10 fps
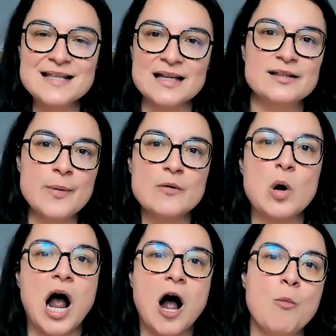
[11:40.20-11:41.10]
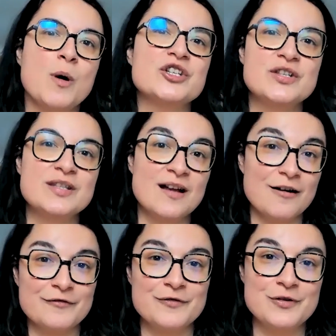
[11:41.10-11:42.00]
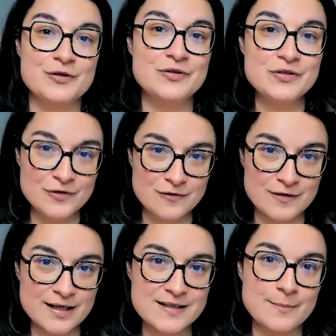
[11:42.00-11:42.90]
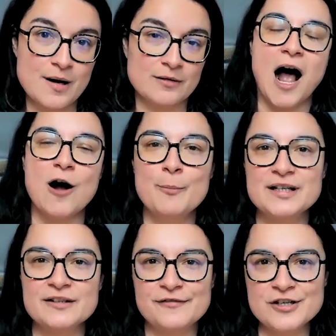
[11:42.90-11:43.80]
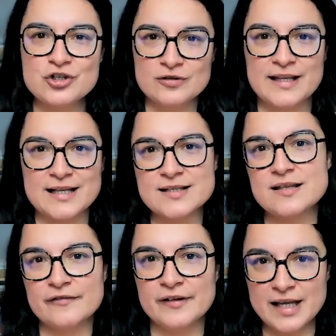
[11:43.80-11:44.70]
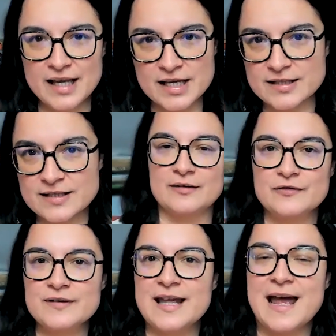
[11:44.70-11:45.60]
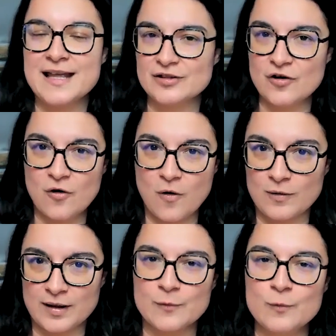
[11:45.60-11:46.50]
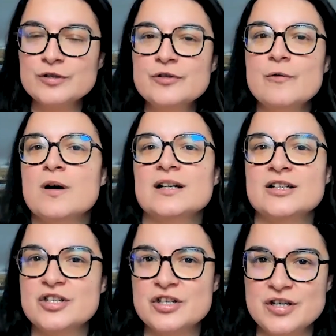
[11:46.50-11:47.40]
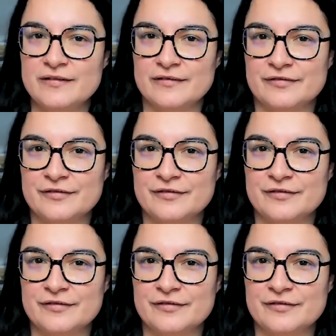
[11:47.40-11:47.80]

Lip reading: not about how much stuff you do, it's about how beneficial that stuff is to the end goal. Like, what do you want to achieve?